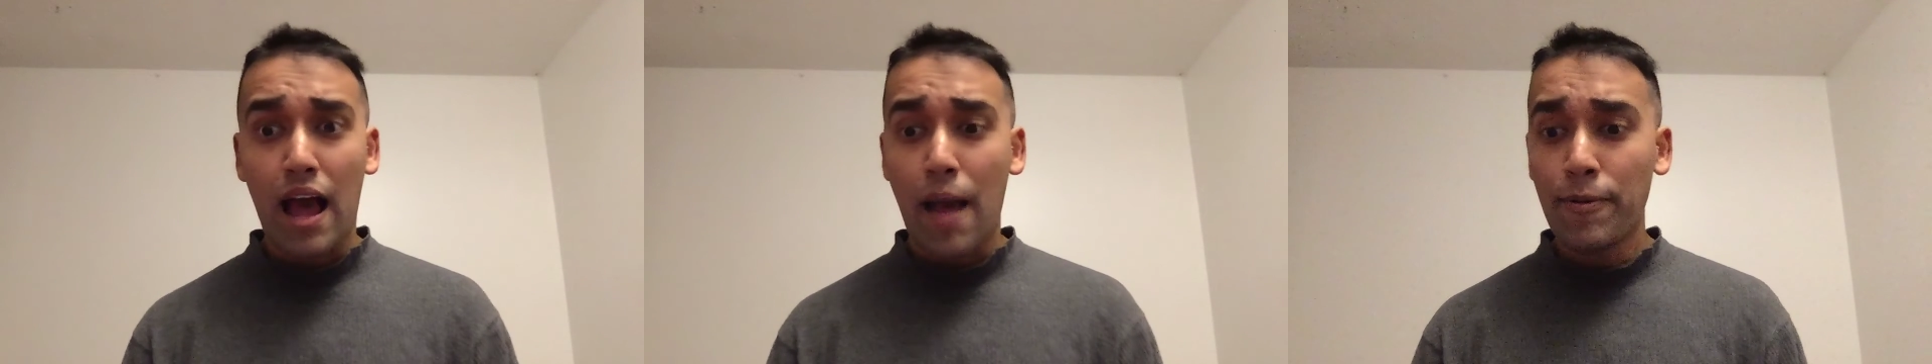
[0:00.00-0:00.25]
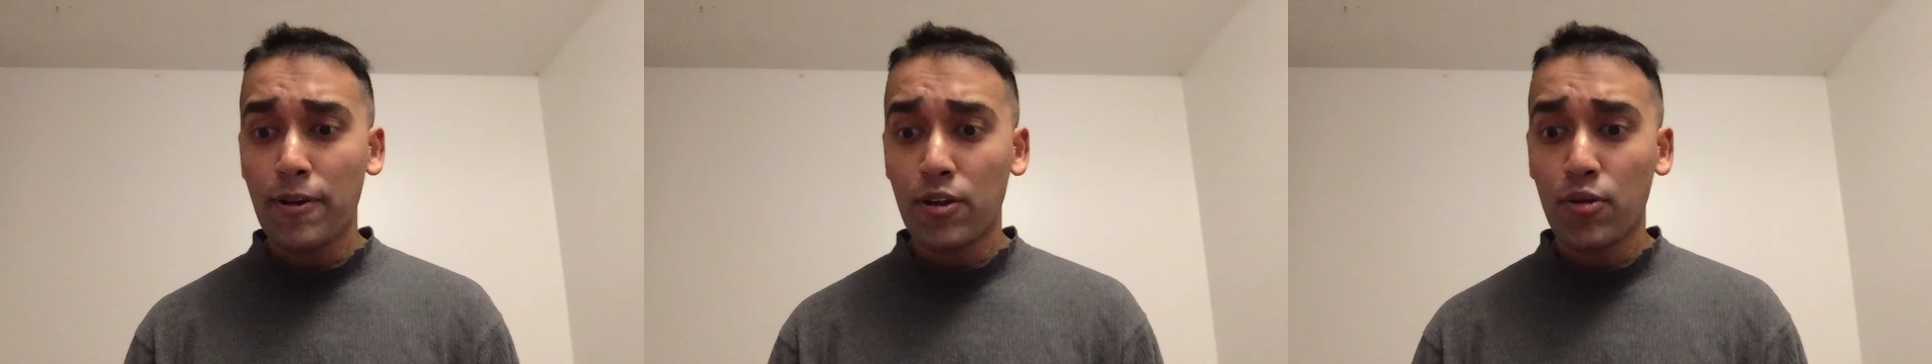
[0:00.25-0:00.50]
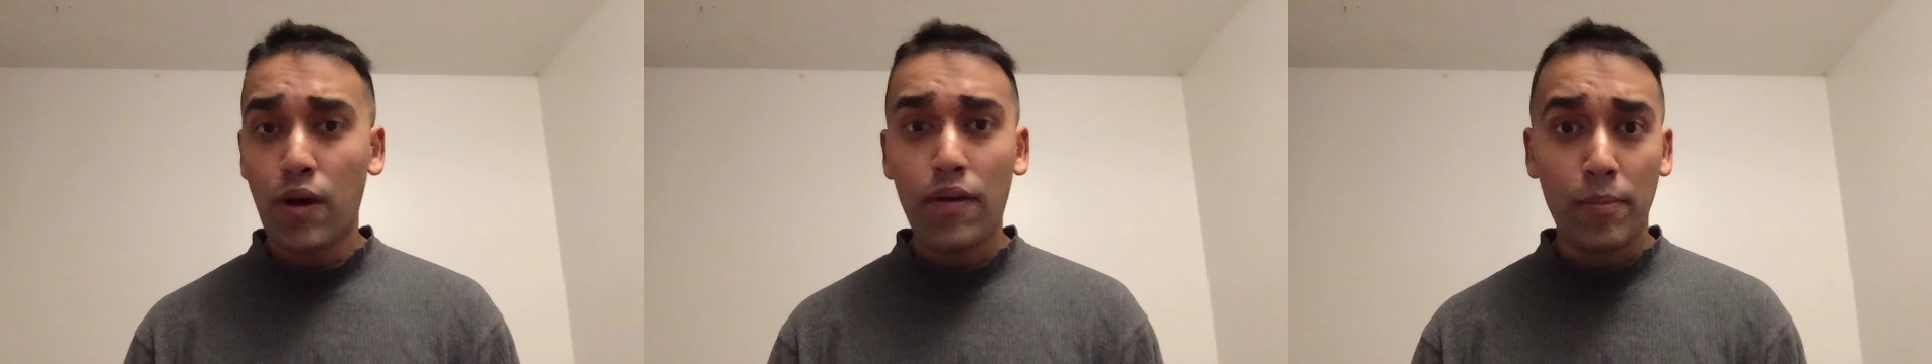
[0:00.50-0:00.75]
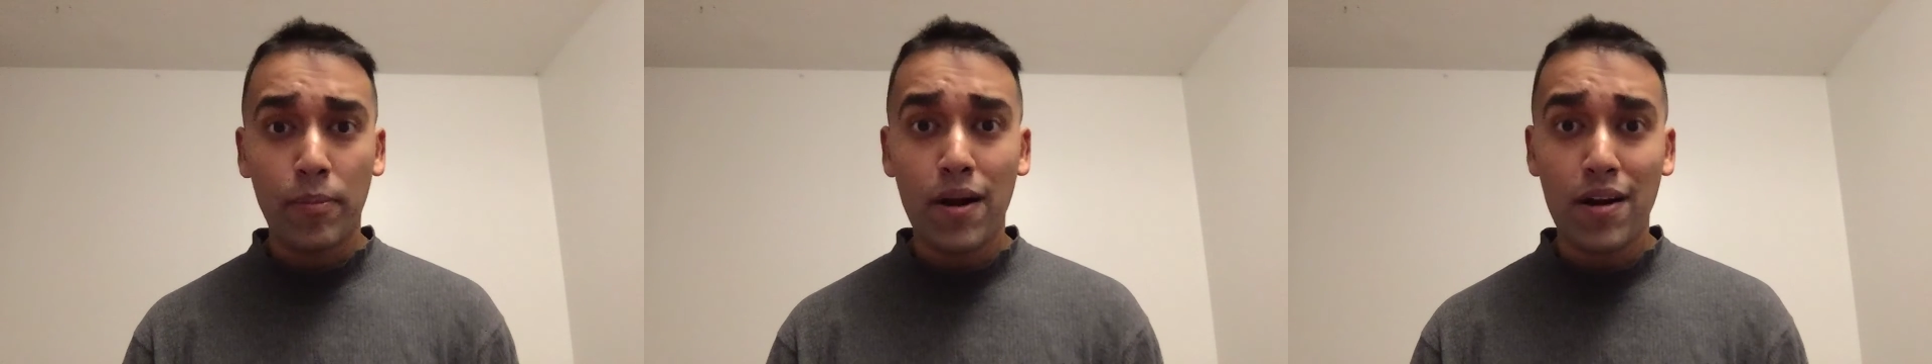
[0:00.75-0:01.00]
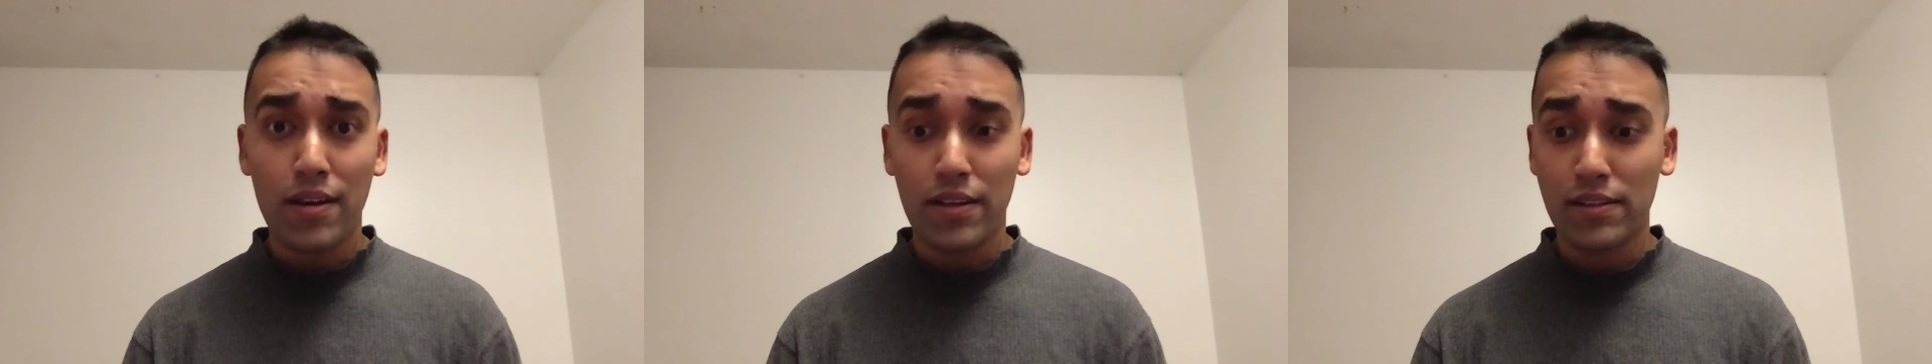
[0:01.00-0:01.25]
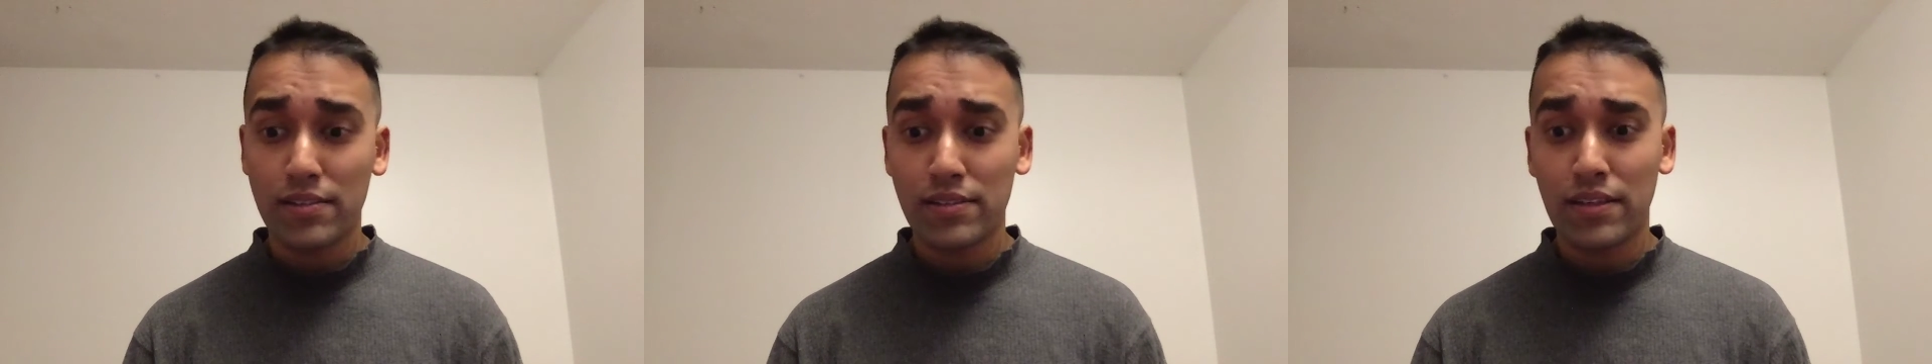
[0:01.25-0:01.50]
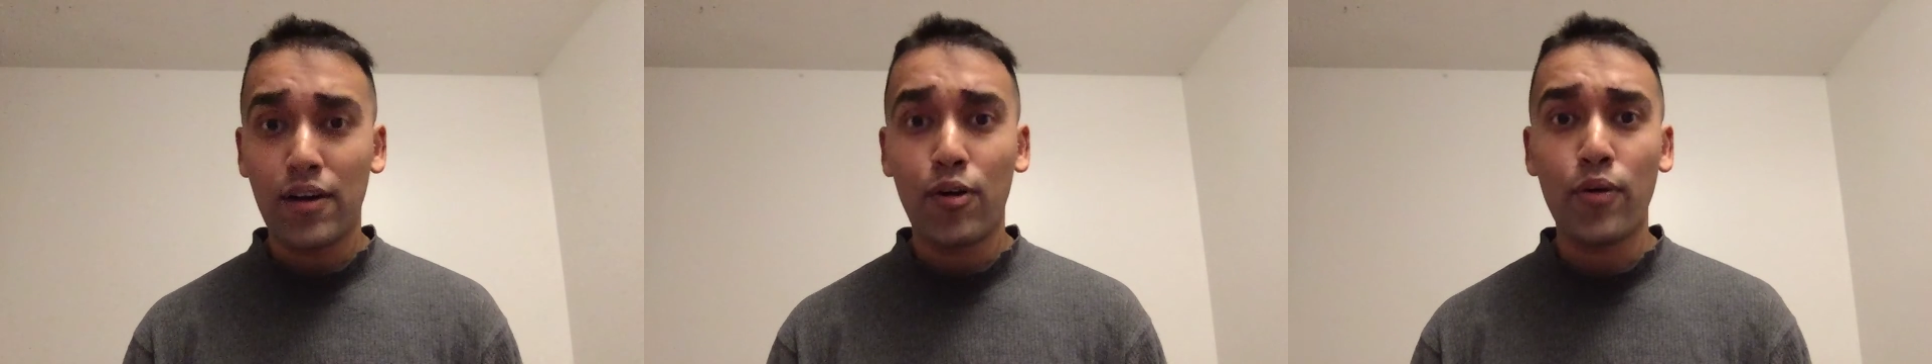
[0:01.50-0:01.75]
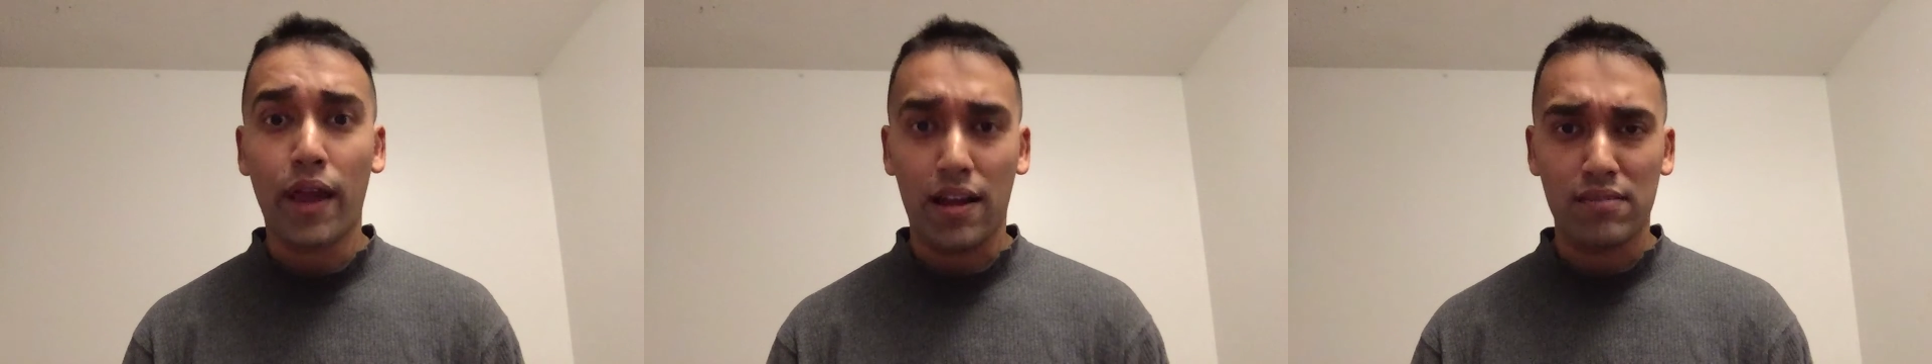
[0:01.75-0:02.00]
I'm gonna go out and party.
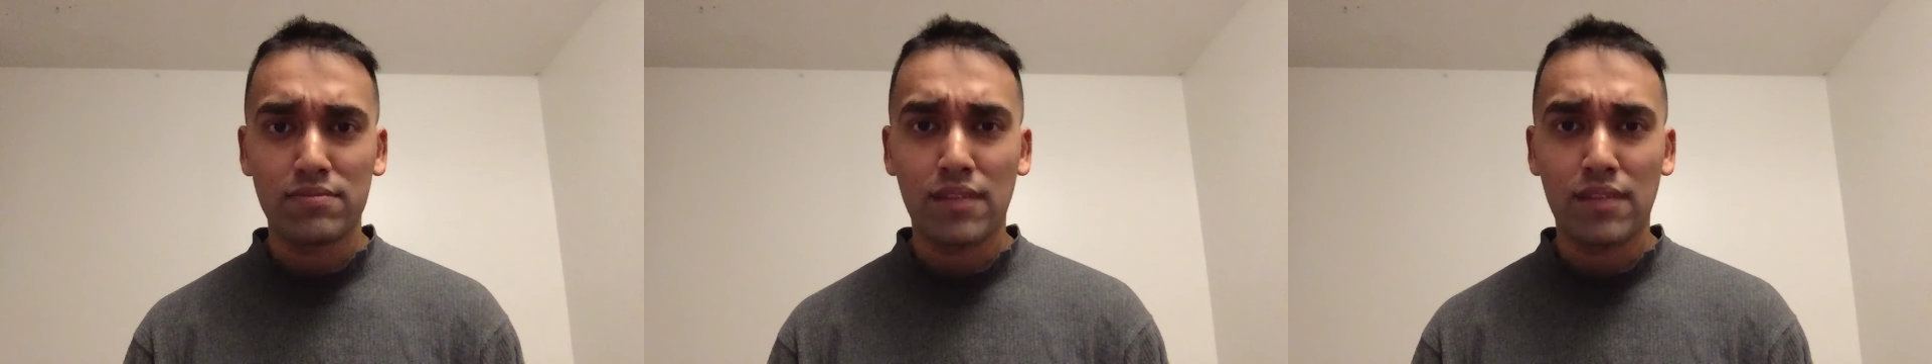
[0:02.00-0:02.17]
Oh, yeah.